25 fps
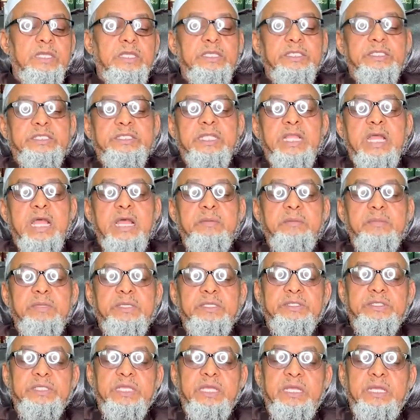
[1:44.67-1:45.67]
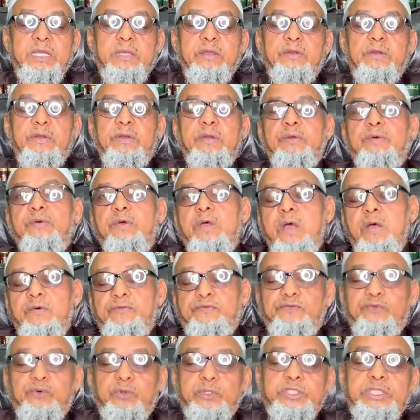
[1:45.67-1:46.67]
Islam is a
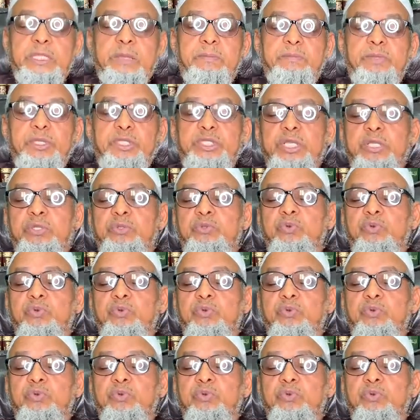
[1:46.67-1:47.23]
full submission